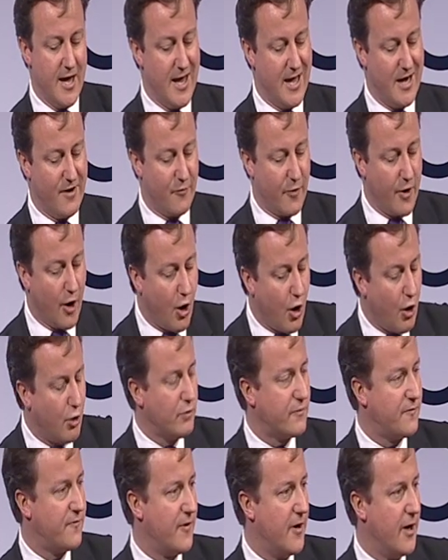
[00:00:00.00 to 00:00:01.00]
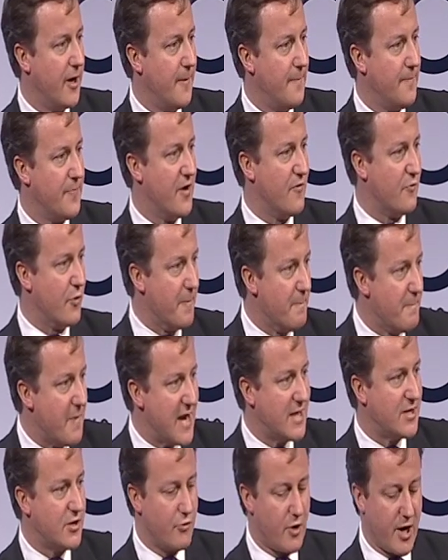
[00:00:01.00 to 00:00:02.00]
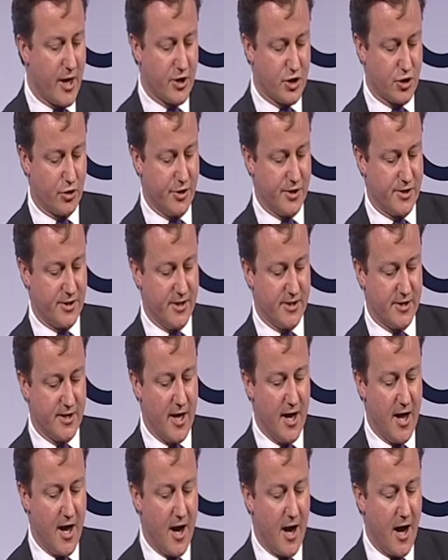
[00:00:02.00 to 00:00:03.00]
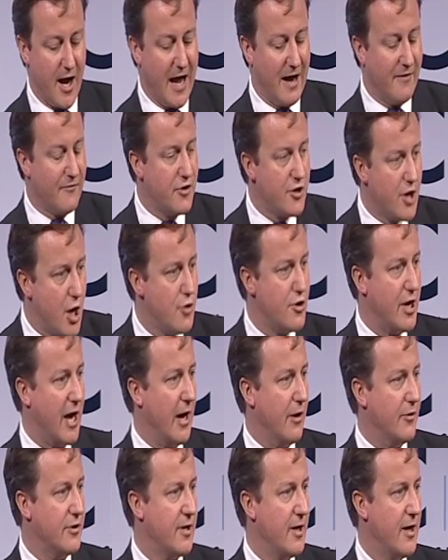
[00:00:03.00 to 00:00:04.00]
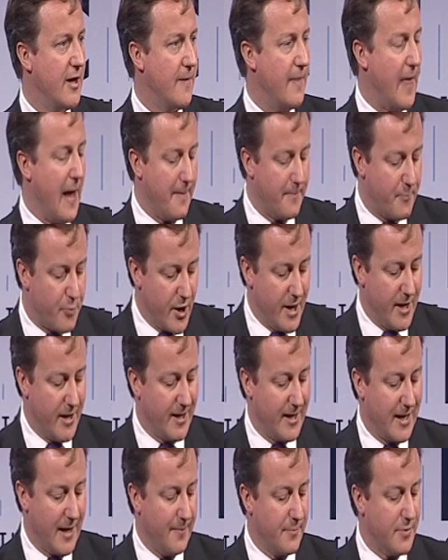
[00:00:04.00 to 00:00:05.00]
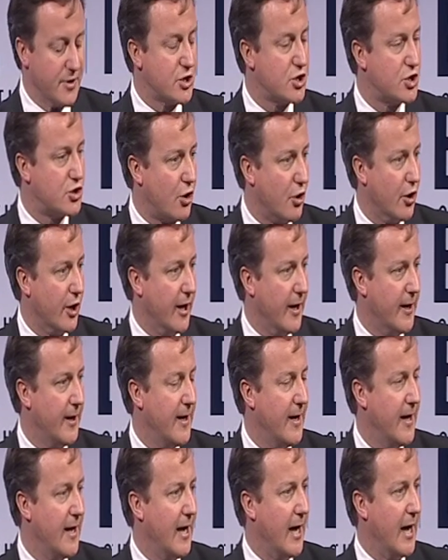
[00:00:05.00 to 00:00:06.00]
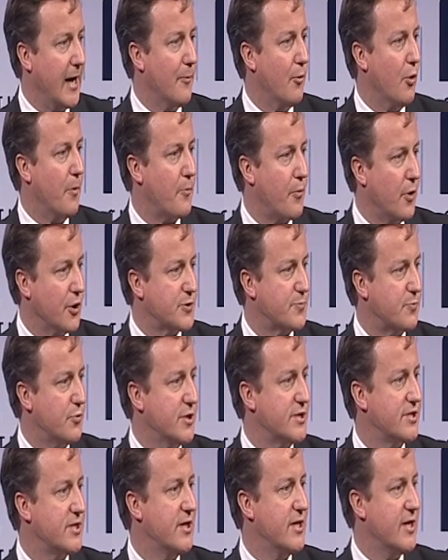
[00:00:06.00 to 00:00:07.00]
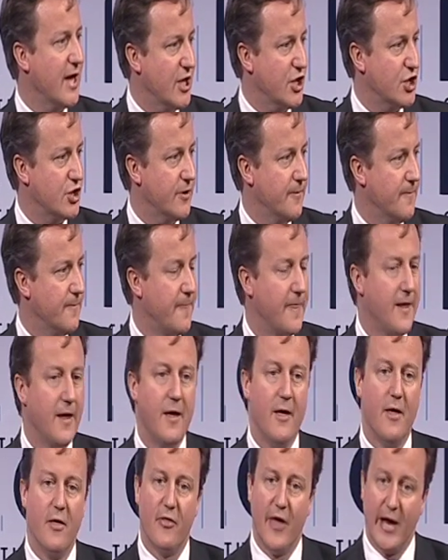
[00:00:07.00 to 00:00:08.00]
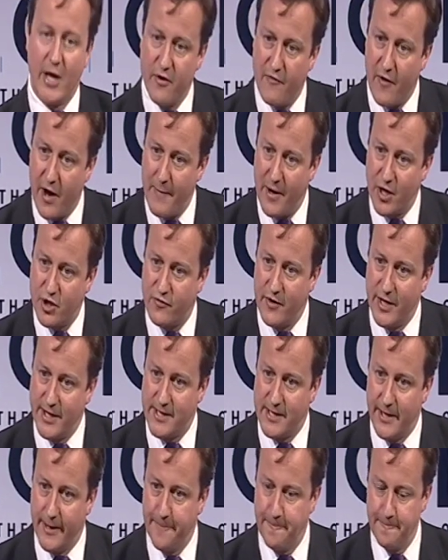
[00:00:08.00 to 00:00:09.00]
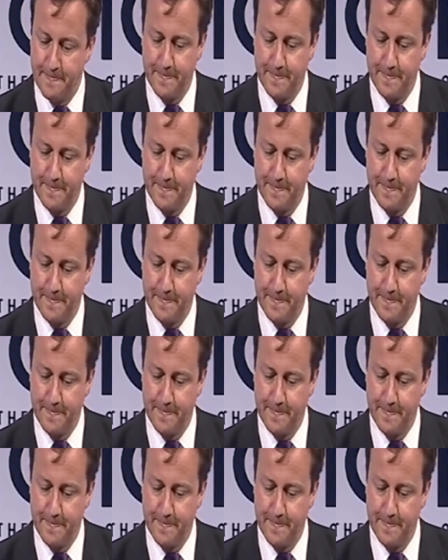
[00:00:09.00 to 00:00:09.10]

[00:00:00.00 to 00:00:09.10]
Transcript: And if we hold firm, if we make the right choices, I have no doubt that Britain can be stronger and a more prosperous nation. Thank you very much for listening.